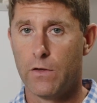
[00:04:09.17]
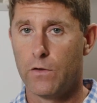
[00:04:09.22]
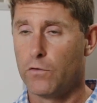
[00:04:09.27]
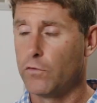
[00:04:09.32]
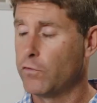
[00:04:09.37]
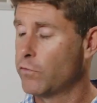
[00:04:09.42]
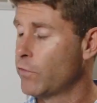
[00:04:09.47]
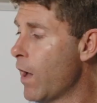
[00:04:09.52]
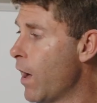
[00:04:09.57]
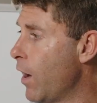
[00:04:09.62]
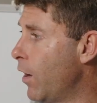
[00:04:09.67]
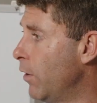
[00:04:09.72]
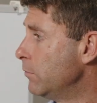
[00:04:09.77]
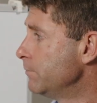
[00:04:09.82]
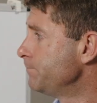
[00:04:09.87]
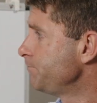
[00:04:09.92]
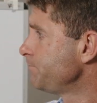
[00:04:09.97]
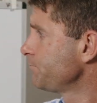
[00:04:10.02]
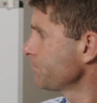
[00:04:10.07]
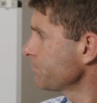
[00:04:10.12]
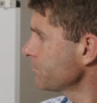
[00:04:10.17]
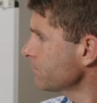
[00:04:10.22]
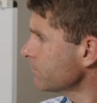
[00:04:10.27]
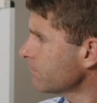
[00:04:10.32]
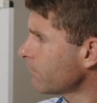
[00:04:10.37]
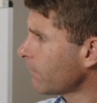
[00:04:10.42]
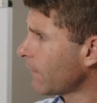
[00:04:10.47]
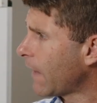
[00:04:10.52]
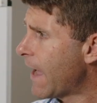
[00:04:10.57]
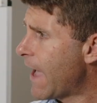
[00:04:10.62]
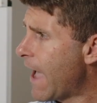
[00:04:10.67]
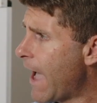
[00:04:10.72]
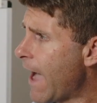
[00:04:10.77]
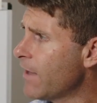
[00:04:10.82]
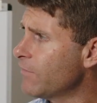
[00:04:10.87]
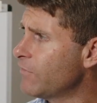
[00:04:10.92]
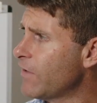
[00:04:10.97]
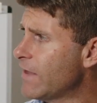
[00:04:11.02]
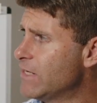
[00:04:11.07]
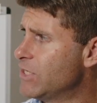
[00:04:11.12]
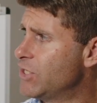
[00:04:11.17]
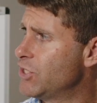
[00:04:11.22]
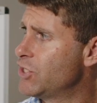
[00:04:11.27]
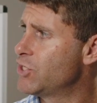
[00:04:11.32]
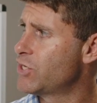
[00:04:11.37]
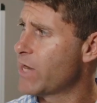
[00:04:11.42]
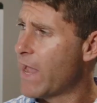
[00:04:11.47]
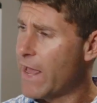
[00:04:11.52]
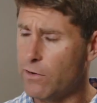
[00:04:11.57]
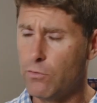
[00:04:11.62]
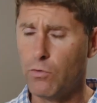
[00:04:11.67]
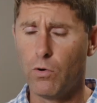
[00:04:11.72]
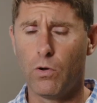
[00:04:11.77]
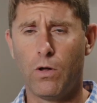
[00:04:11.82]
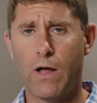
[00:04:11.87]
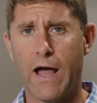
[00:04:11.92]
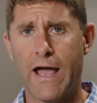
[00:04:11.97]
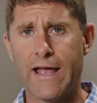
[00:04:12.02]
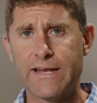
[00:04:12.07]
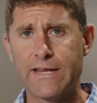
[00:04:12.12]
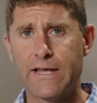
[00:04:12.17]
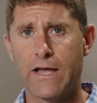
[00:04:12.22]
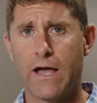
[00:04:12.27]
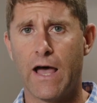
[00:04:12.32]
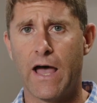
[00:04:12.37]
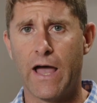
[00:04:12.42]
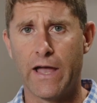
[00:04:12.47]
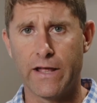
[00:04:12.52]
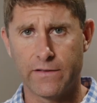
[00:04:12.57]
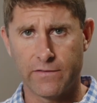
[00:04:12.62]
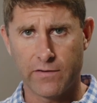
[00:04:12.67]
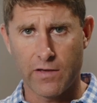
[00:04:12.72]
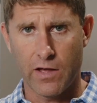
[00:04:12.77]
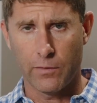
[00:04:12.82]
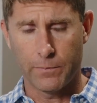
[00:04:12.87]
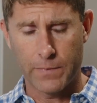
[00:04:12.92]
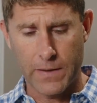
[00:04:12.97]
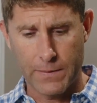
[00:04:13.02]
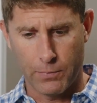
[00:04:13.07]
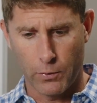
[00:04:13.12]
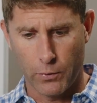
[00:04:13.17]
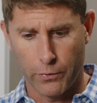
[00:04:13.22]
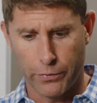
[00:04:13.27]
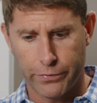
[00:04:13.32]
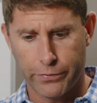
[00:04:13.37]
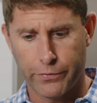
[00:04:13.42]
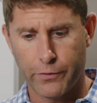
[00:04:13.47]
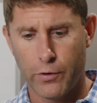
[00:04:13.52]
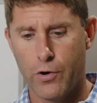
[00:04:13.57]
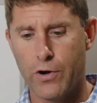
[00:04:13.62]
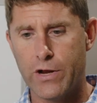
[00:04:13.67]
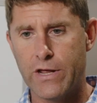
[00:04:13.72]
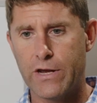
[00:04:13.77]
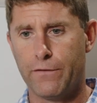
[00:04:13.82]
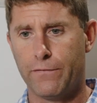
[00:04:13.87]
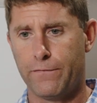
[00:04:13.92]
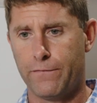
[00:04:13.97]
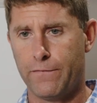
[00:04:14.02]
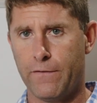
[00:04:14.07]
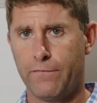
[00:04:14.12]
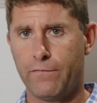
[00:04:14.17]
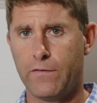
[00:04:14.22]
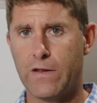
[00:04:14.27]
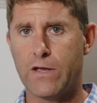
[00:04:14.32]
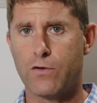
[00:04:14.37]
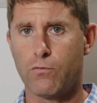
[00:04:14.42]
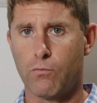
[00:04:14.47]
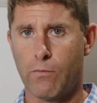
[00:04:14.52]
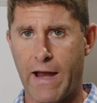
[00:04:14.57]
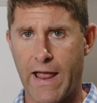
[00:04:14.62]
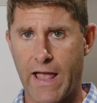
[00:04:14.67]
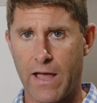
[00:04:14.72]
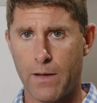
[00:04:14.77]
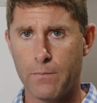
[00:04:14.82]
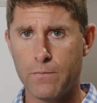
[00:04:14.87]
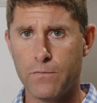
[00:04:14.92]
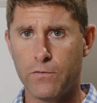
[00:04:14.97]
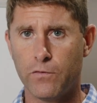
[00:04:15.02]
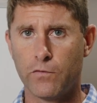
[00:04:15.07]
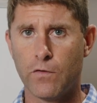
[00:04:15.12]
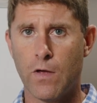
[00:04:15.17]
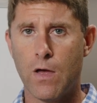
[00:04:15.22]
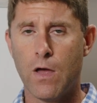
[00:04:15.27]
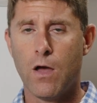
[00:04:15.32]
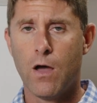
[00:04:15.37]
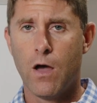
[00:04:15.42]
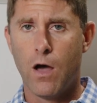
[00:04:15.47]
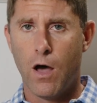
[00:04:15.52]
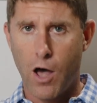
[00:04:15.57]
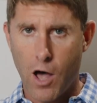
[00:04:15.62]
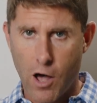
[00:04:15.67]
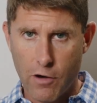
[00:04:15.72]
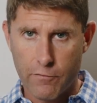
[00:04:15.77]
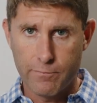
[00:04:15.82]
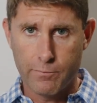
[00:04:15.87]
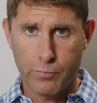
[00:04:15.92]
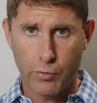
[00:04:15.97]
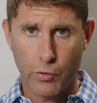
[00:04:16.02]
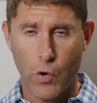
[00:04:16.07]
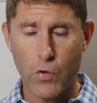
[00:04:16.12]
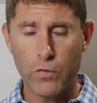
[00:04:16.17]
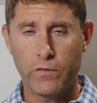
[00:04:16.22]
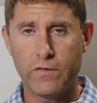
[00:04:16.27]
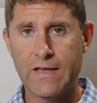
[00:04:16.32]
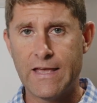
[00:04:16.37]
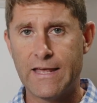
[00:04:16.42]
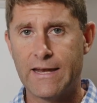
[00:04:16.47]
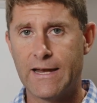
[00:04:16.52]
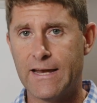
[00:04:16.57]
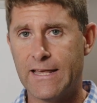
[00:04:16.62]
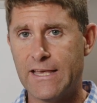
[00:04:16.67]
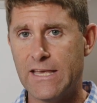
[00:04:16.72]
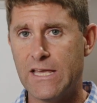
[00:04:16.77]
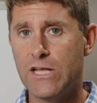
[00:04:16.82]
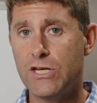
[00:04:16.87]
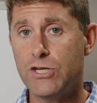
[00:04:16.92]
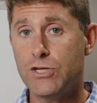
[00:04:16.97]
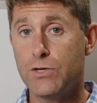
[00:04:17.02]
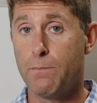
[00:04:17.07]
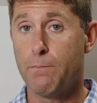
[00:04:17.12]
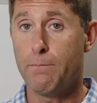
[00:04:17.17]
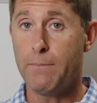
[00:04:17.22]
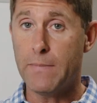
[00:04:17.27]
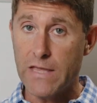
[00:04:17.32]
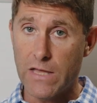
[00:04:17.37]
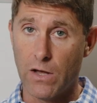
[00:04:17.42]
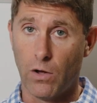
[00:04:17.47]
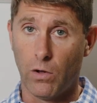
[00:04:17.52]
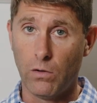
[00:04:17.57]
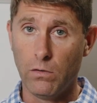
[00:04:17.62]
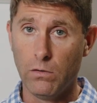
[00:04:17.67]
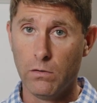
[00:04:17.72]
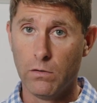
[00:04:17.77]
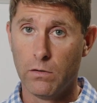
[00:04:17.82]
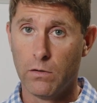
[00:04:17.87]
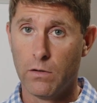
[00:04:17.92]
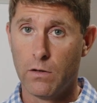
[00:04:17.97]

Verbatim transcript: So as a general idea, I tell people thirty to fifty grams of protein in each meal,